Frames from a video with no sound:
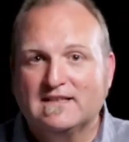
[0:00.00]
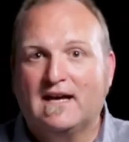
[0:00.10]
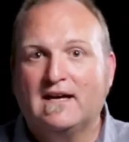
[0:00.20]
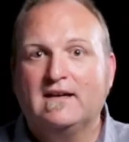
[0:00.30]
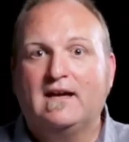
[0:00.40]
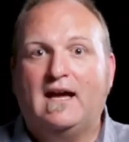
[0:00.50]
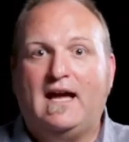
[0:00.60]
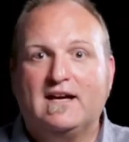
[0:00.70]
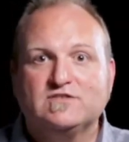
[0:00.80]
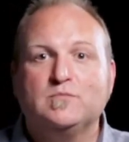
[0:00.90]
that
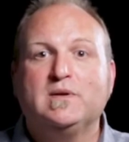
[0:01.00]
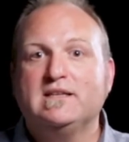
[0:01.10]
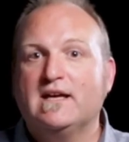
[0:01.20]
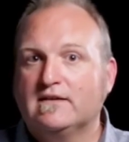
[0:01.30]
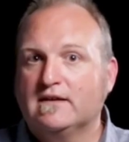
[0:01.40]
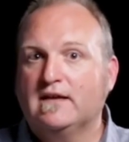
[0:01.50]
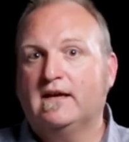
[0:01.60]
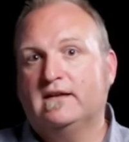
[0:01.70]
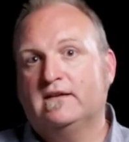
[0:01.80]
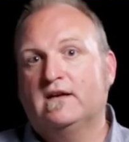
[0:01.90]
has to be
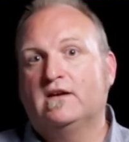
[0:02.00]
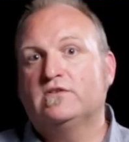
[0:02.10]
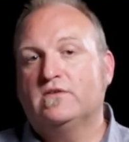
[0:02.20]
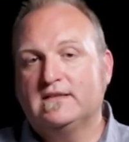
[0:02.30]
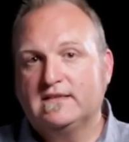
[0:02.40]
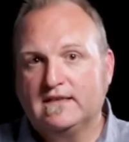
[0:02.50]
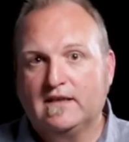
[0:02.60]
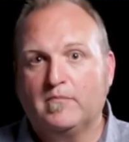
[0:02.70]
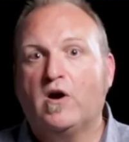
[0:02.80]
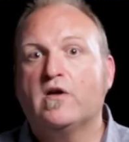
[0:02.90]
delegated to the
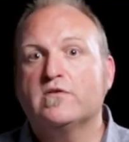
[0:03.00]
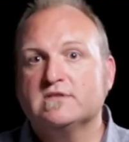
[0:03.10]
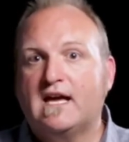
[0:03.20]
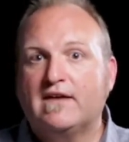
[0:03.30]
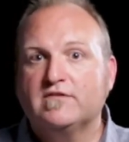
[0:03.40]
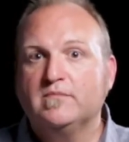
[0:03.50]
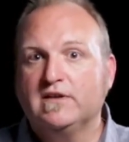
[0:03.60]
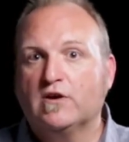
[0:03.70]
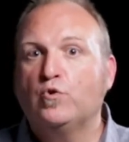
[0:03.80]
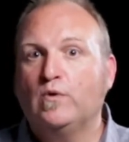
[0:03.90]
team. Others have to
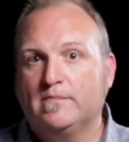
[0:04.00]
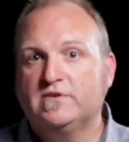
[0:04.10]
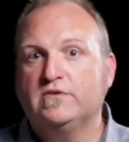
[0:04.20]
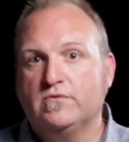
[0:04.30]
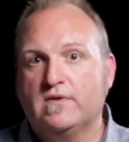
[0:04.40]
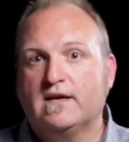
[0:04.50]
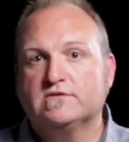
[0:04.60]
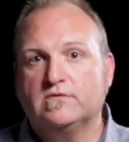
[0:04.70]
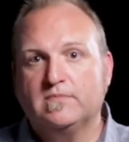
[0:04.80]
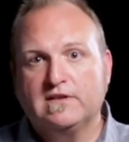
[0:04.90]
be equipped to do that.
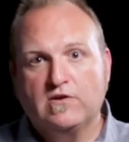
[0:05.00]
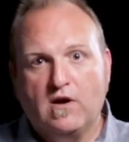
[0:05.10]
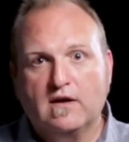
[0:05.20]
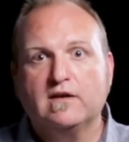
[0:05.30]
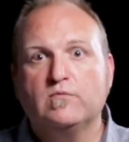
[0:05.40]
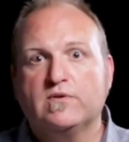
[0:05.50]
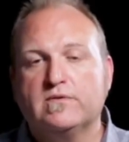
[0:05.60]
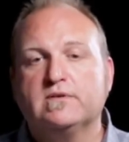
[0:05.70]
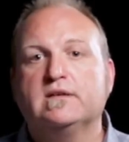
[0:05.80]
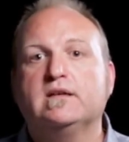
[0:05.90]
So be talking with
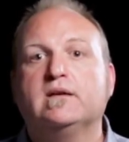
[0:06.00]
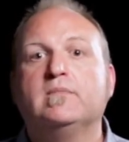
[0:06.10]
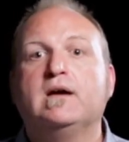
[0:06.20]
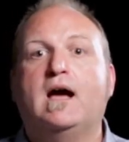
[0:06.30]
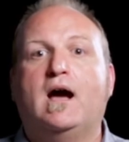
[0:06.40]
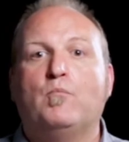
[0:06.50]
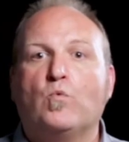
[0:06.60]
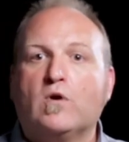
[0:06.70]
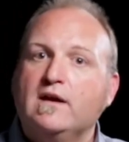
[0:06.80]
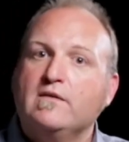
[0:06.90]
your team. I'm
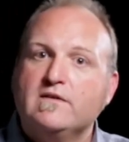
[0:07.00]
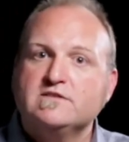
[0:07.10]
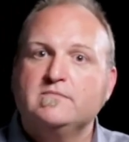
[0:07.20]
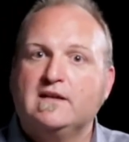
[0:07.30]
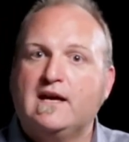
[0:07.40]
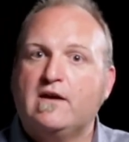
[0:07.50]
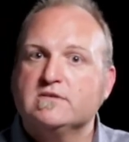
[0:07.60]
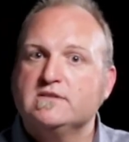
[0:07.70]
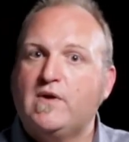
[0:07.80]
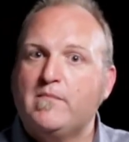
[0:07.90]
working this many
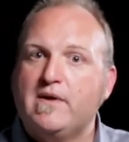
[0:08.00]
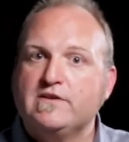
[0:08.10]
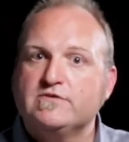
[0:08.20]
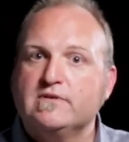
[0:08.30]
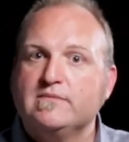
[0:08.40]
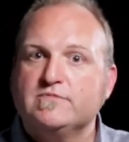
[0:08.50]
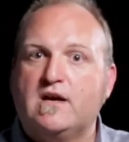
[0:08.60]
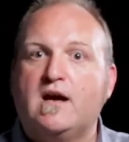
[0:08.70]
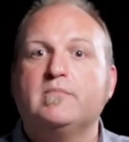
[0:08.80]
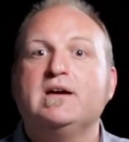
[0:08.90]
hours in my mainstream
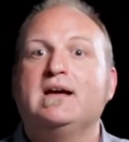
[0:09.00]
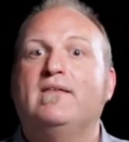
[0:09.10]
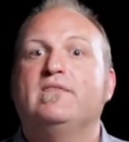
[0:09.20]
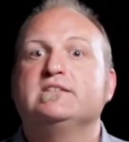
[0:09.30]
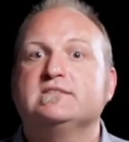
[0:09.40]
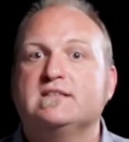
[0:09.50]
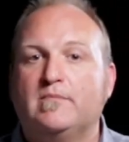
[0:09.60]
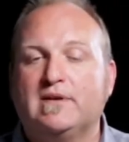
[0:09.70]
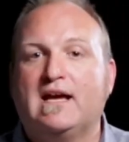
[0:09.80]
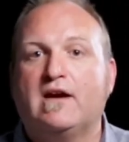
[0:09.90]
job, and this is how
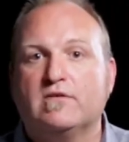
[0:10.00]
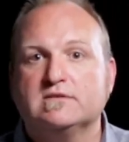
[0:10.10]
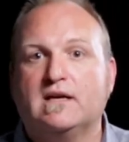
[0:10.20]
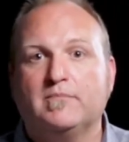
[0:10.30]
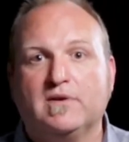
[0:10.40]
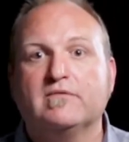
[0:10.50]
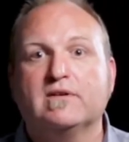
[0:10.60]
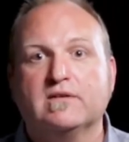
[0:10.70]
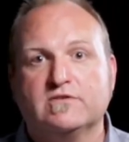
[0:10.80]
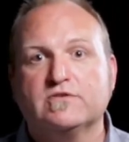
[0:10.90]
many hours I'm
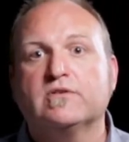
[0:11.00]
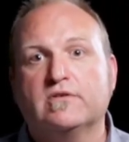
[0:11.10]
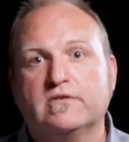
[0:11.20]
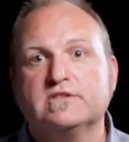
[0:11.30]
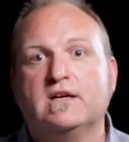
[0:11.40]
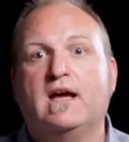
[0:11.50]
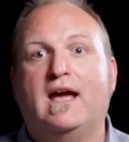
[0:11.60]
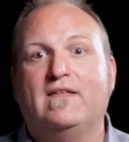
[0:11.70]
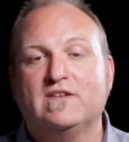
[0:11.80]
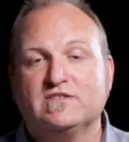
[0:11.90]
giving the church,
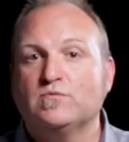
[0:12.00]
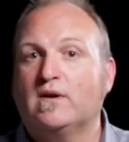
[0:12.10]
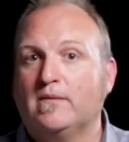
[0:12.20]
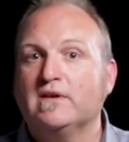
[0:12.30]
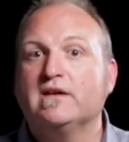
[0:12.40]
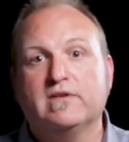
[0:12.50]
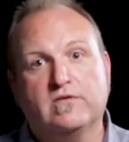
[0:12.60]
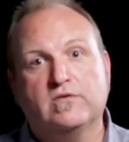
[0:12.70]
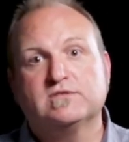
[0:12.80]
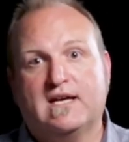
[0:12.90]
and this is what I'm giving
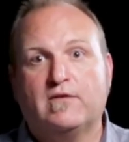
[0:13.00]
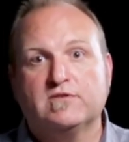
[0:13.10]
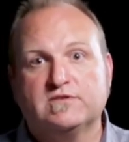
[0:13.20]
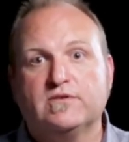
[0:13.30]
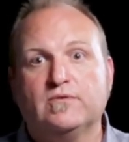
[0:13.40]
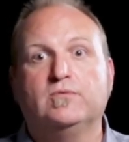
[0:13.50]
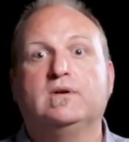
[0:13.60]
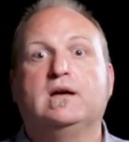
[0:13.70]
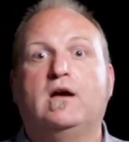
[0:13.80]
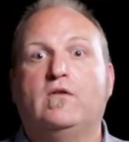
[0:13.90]
those hours to.
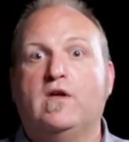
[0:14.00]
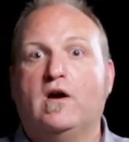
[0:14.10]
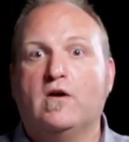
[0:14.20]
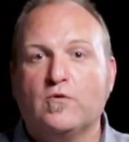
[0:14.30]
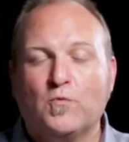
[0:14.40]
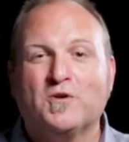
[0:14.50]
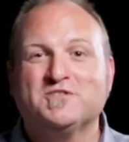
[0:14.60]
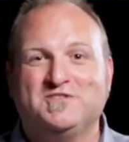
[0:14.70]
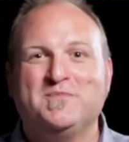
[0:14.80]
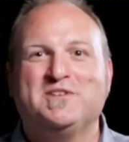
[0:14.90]
The other
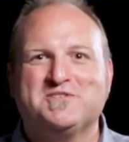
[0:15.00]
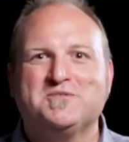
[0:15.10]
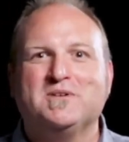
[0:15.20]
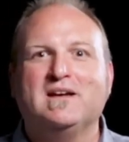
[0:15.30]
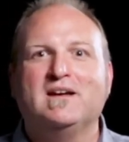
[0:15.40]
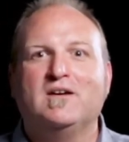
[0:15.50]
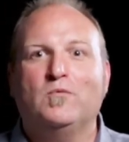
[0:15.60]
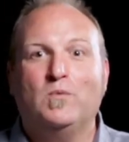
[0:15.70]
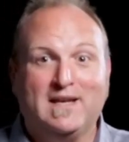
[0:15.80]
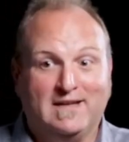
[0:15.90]
works of ministry,
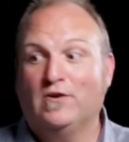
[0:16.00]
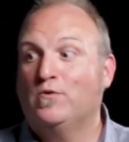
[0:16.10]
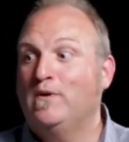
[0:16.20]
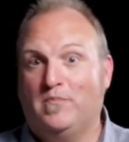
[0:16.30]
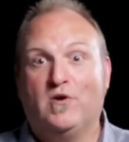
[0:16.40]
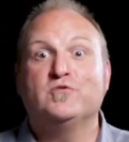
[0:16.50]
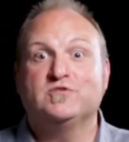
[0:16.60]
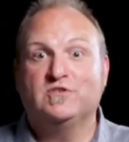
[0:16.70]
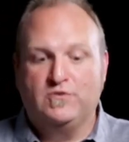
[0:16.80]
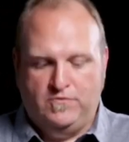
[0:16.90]
we need to equip others
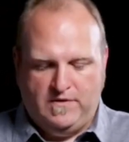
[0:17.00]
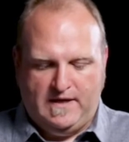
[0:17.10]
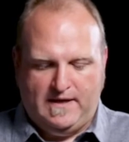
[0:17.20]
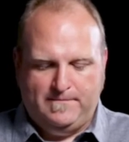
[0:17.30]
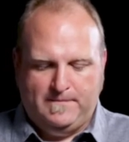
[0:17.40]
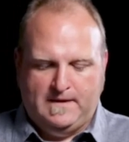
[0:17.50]
to do that.